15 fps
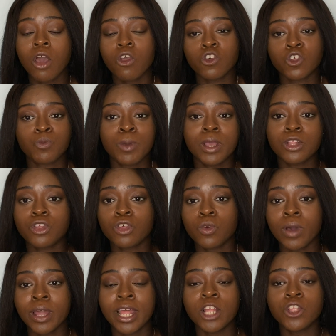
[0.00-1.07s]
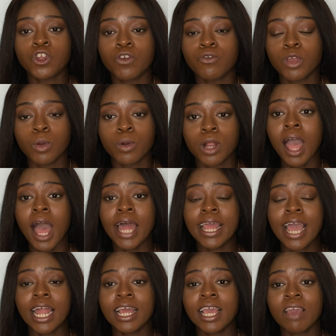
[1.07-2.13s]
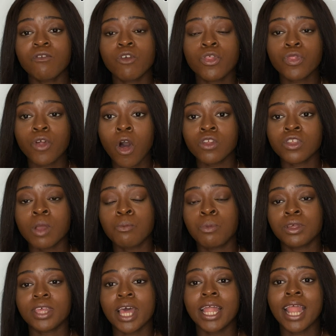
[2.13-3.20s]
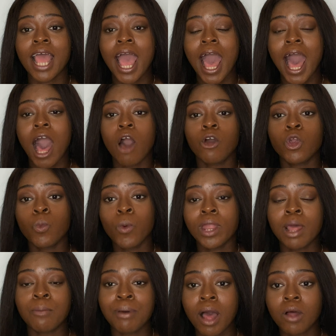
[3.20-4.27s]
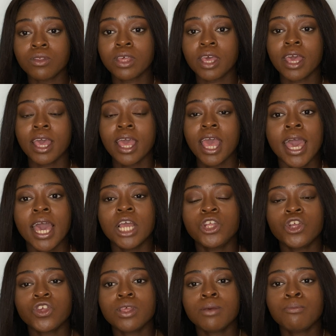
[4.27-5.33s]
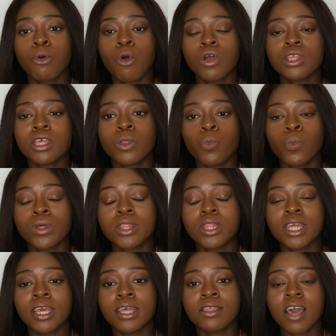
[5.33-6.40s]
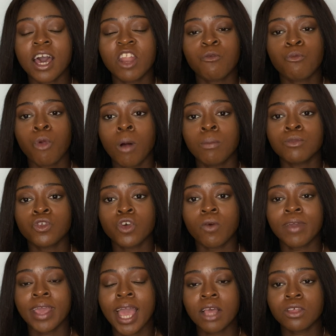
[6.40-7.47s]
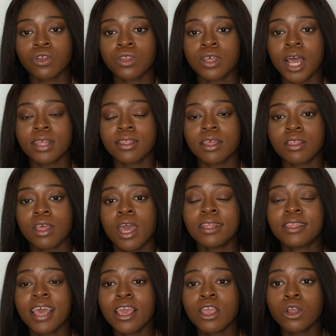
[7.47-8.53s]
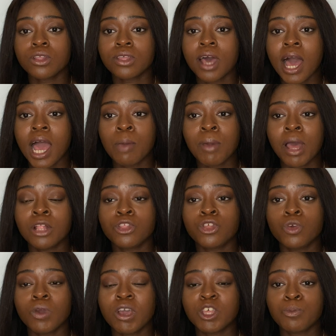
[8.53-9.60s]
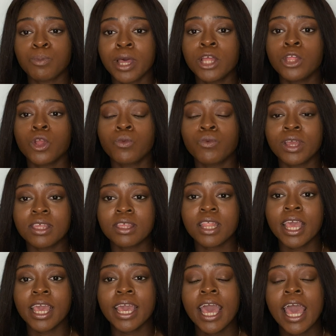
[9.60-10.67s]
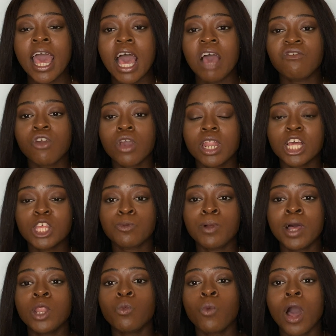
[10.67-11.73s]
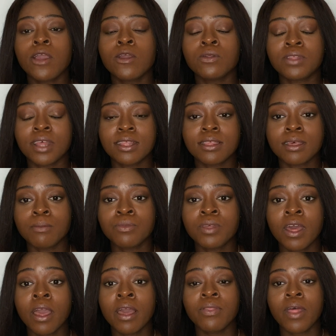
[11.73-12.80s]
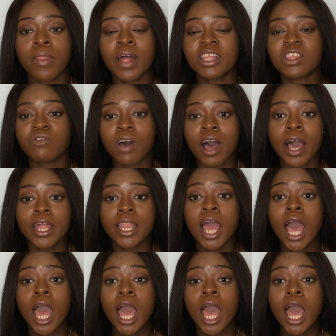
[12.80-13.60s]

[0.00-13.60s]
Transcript: you'll speak to an interviewer and kind of give your thoughts and present how you went about it. It's just important with these kind of problem solving exercises to take your time and to explain your reasoning. If you can explain why you did something, then that's fine.